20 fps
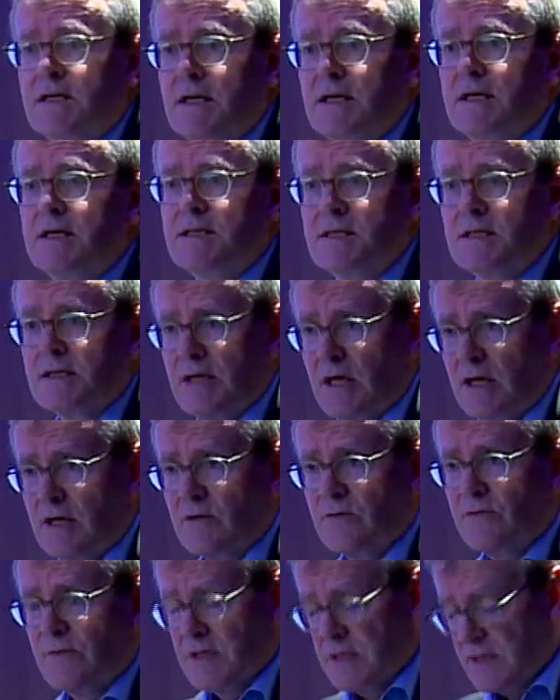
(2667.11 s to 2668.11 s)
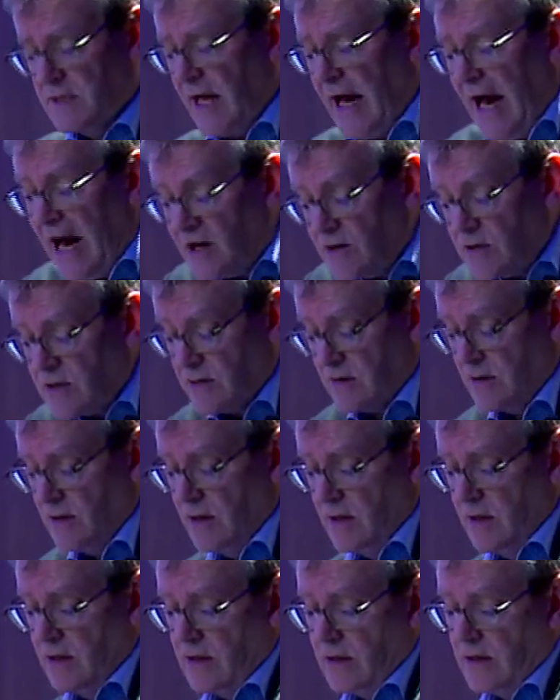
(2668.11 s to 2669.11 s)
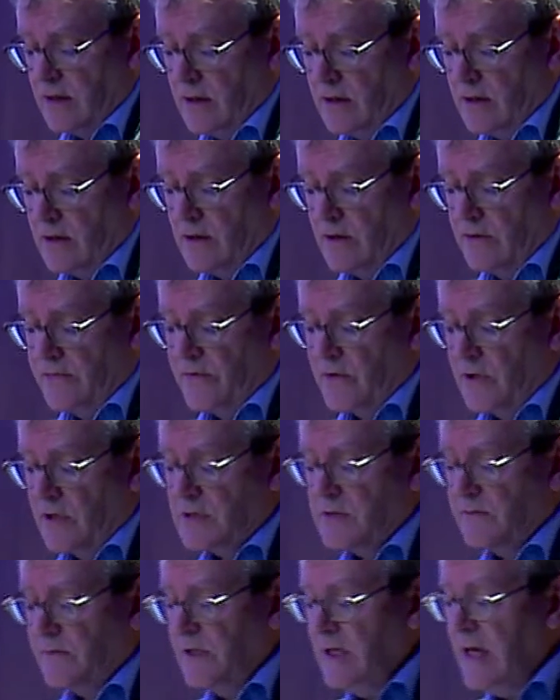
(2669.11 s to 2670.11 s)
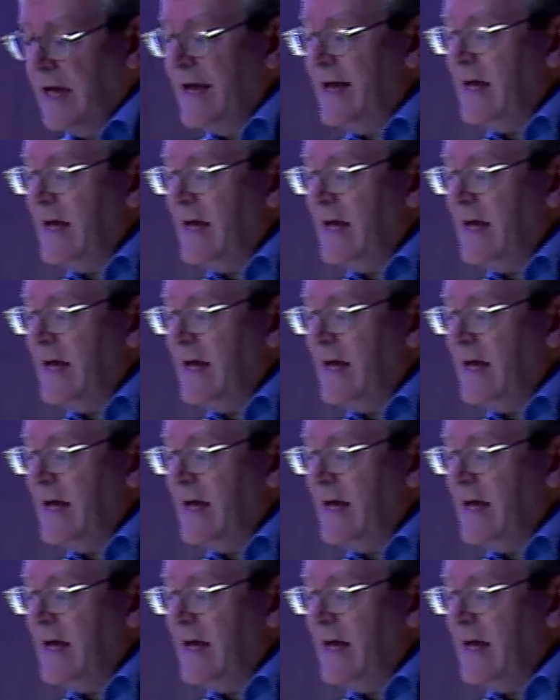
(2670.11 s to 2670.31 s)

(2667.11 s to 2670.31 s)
is the house of philosophy.